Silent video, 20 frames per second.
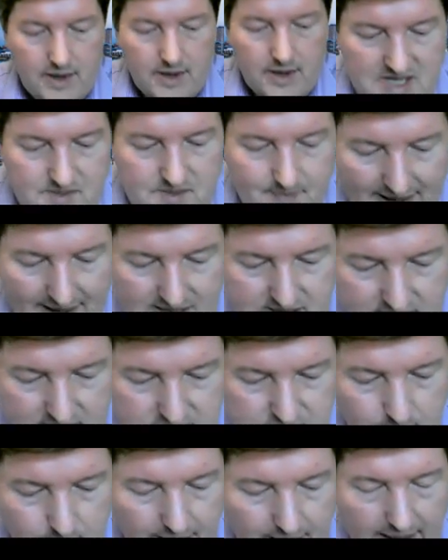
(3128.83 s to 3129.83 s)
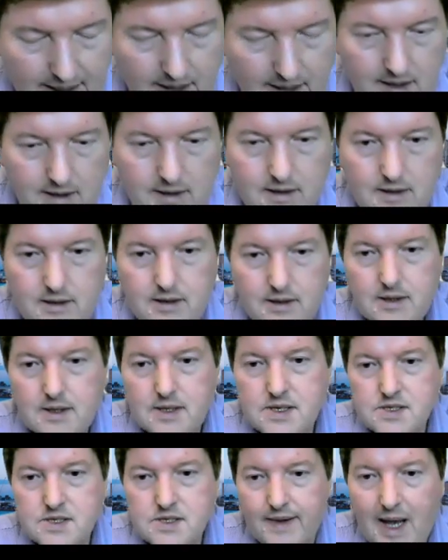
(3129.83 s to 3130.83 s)
expect it to make.
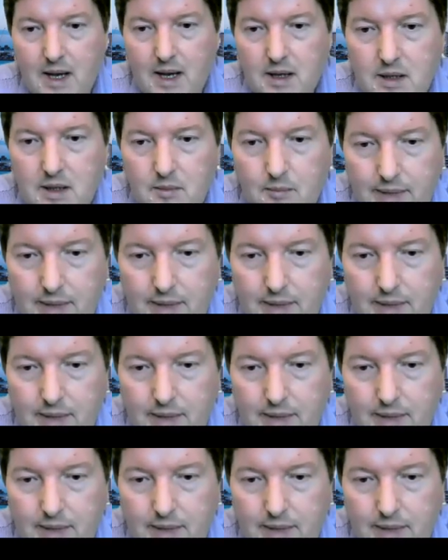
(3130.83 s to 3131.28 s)
So that can